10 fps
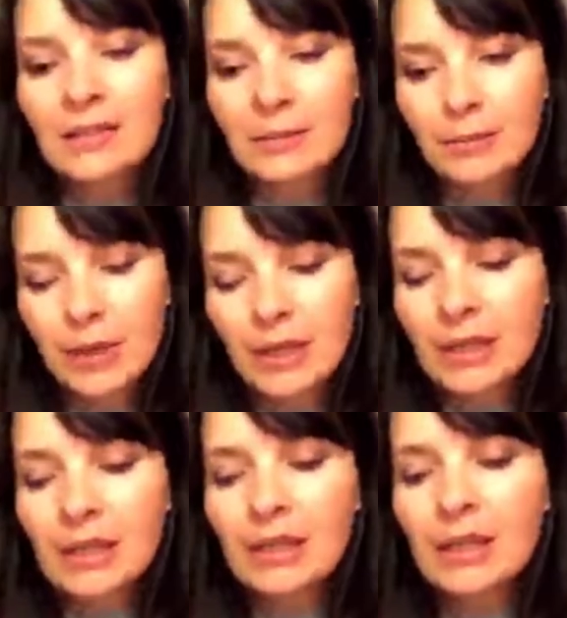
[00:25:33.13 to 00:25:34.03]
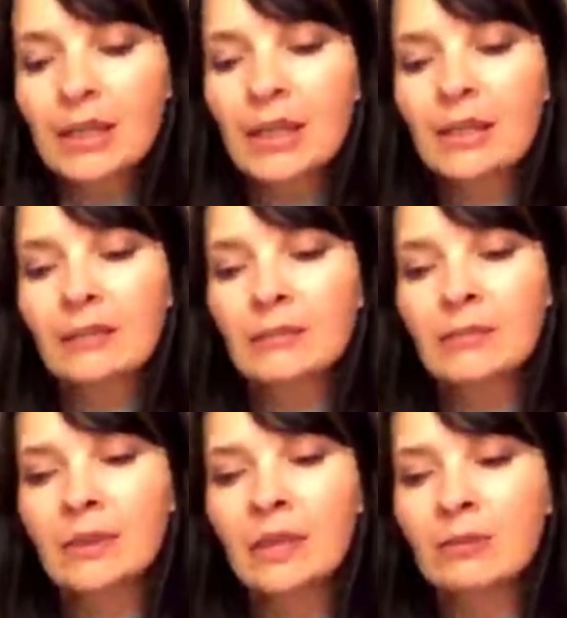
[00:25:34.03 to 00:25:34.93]
Somebody laid the
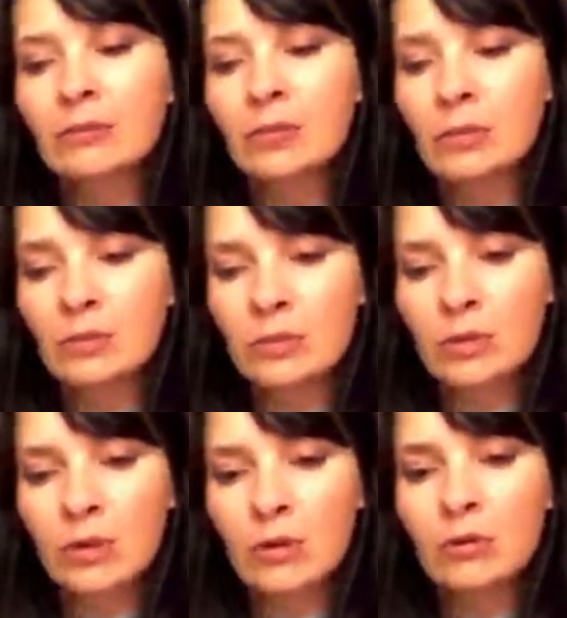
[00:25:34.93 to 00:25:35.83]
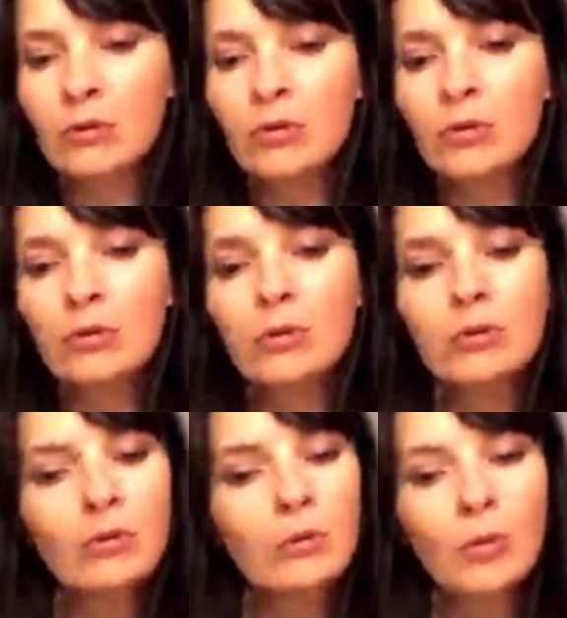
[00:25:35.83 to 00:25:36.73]
mountains low
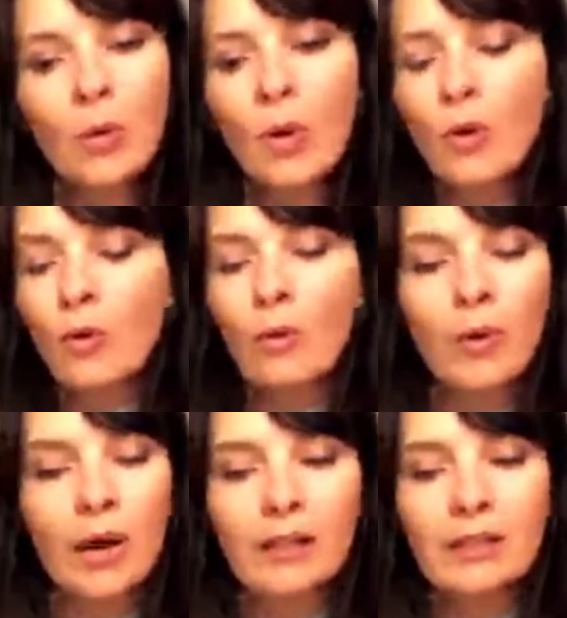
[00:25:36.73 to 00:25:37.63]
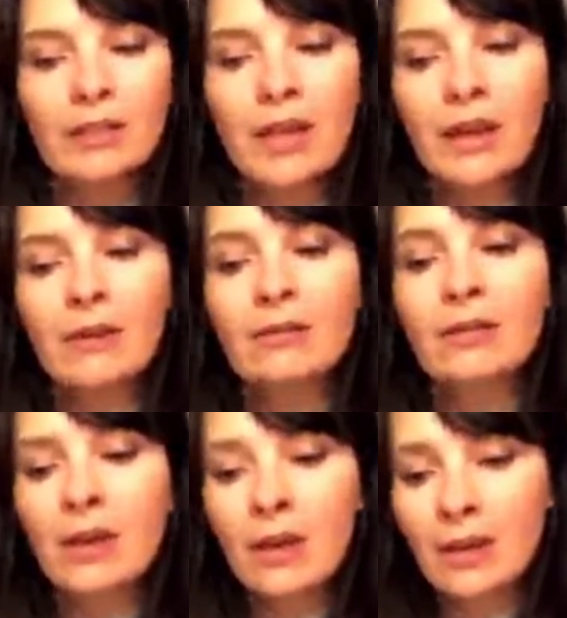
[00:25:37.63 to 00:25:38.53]
while the
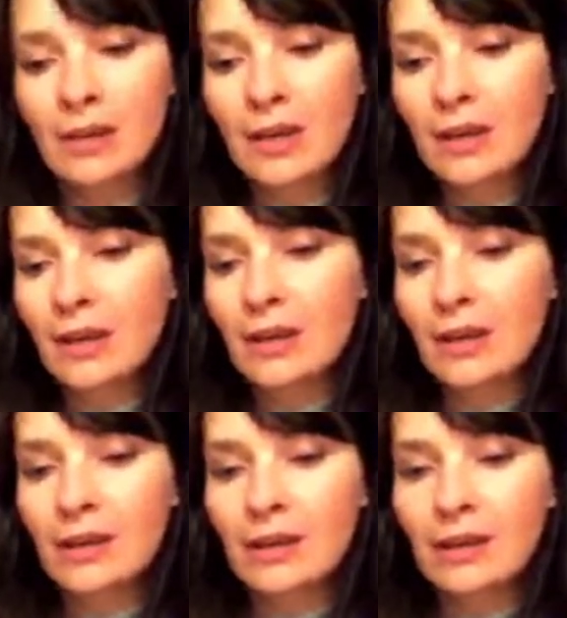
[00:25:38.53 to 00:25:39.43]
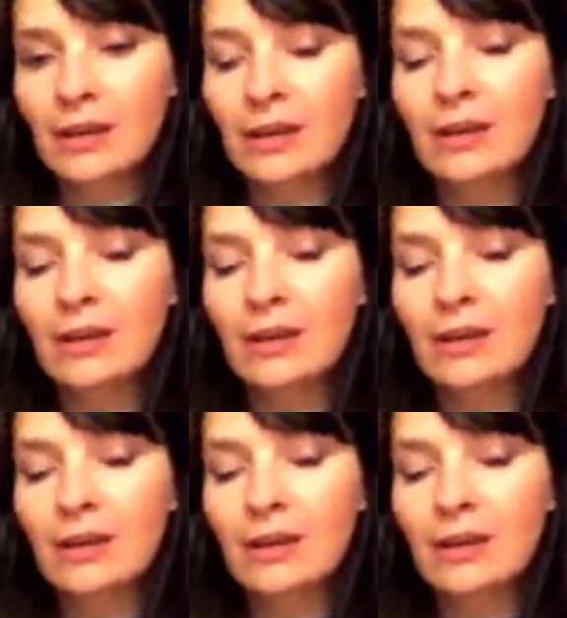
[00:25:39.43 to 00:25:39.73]
town got high.